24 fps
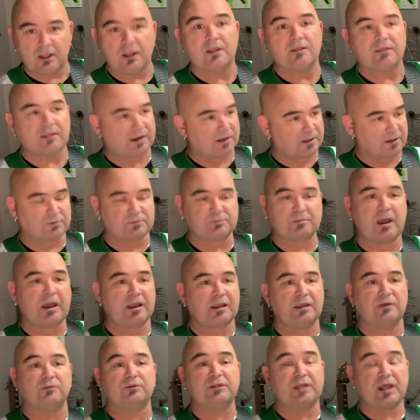Then it comes back
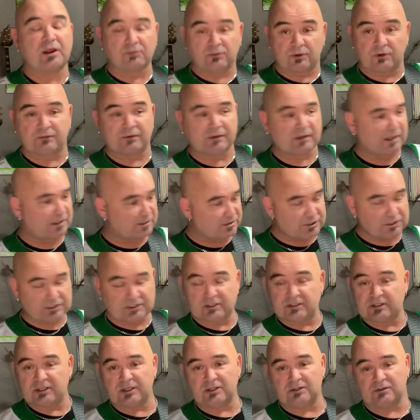in with that riff again. It just
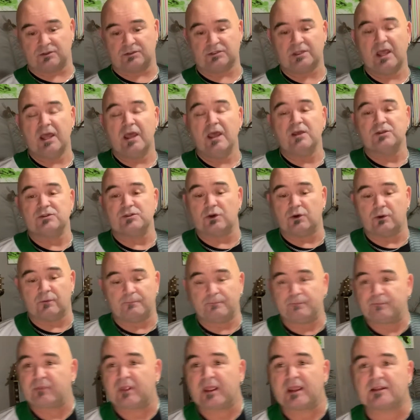continues. So
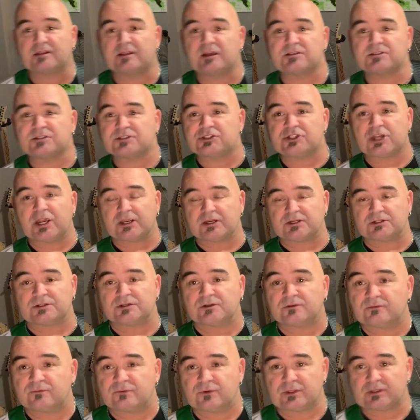it doesn't change
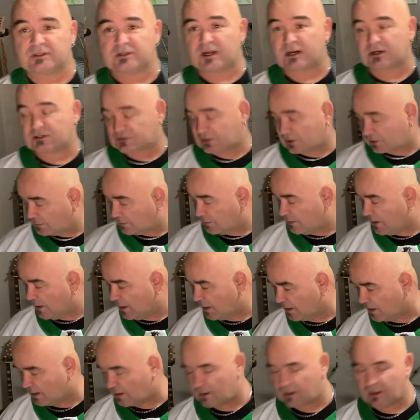for the entire song.
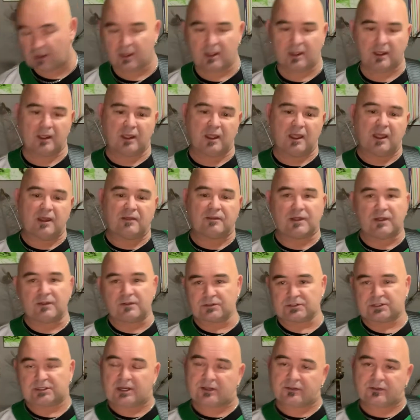Then
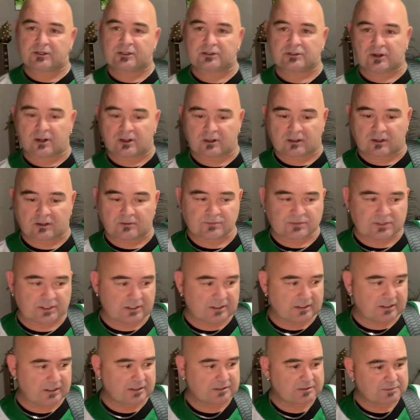there's another guitar that comes in
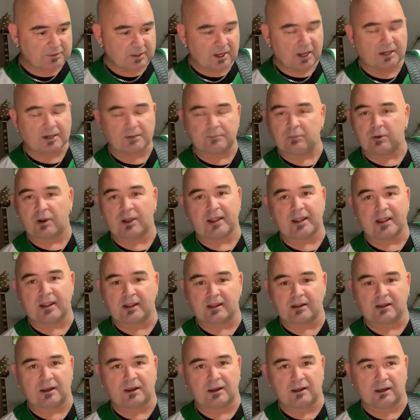and it's kind of
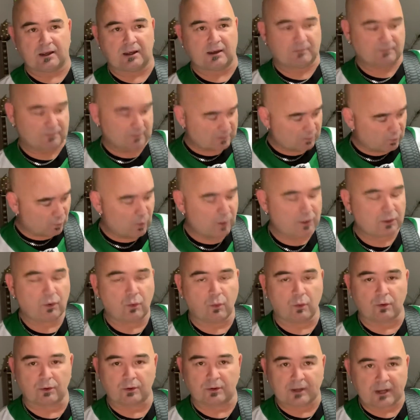playing one
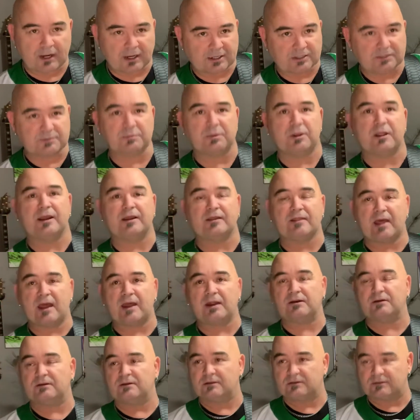chord, and it's playing
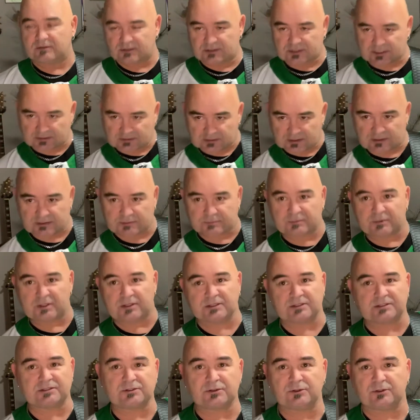that, it's like this
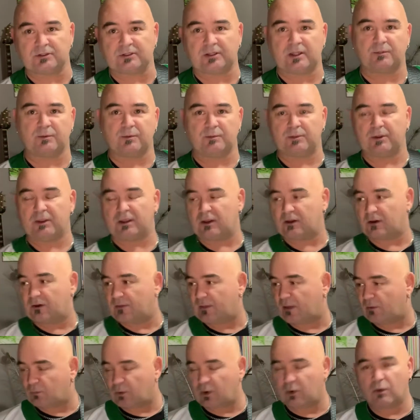certain type of picking on
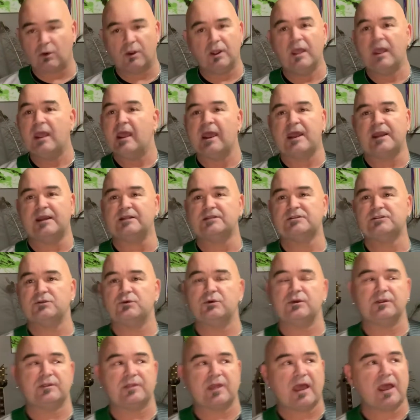that one chord. And it's
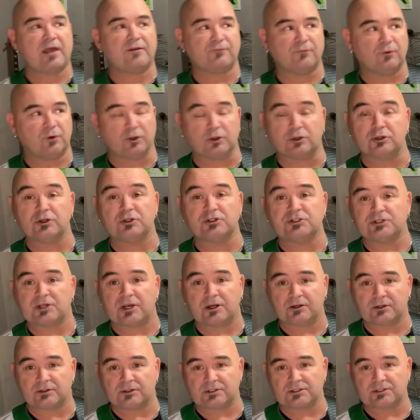doing that for a good
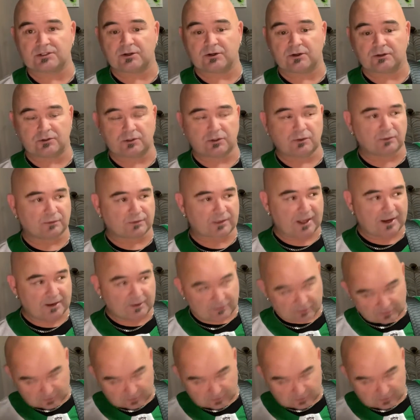chunk of the song too, that other